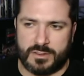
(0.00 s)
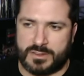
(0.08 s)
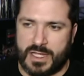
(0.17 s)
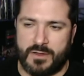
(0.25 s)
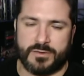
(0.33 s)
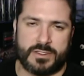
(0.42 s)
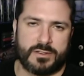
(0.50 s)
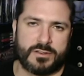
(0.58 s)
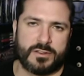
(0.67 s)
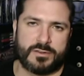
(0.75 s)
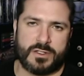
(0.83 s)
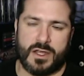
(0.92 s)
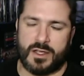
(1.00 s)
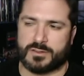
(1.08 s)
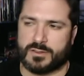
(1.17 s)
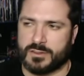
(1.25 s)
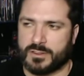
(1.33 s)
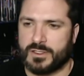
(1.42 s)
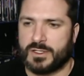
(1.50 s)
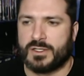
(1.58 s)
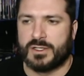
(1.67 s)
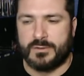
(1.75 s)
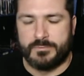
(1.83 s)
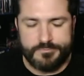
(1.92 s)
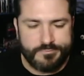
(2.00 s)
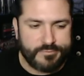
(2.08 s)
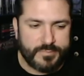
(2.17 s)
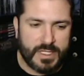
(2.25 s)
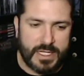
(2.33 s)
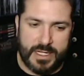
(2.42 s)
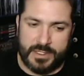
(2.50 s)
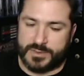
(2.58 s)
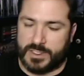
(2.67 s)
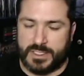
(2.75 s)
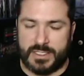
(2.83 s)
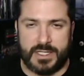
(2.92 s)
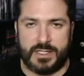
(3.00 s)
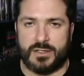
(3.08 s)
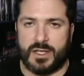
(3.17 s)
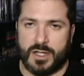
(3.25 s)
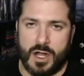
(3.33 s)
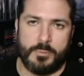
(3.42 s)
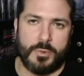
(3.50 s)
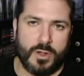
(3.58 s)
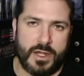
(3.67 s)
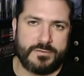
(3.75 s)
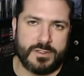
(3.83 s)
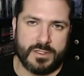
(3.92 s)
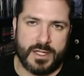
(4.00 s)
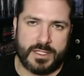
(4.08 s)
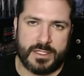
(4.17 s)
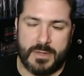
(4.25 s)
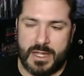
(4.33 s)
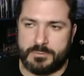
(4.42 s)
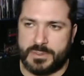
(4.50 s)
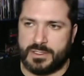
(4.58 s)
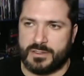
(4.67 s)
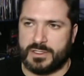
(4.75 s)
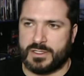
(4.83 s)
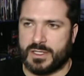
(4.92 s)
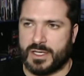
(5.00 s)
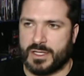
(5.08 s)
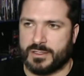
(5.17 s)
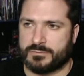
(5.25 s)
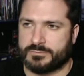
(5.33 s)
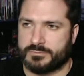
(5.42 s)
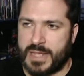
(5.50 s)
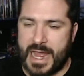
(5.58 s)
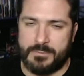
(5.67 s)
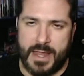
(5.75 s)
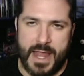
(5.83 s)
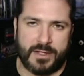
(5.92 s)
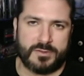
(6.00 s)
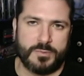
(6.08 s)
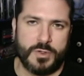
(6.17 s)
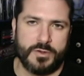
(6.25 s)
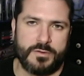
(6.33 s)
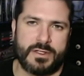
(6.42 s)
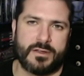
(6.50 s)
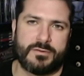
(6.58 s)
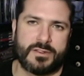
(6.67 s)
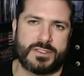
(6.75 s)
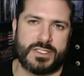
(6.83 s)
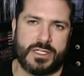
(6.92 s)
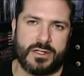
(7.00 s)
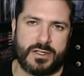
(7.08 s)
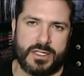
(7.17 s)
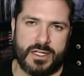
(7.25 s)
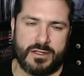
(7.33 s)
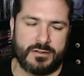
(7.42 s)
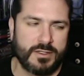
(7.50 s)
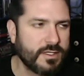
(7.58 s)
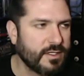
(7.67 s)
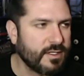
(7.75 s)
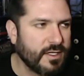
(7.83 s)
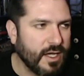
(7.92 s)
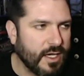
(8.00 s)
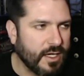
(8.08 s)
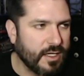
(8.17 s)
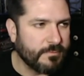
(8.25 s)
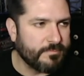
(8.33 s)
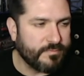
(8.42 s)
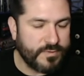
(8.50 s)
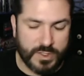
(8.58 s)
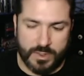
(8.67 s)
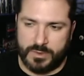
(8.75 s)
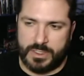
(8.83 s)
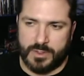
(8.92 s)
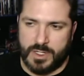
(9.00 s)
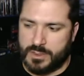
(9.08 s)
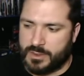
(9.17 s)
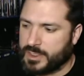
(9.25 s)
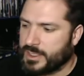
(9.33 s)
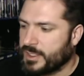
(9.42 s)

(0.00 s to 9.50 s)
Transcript: It definitely deserves an Oscar. And it's going to get a couple, I feel like. It might be the Mad Max movie of this year, Fury Road.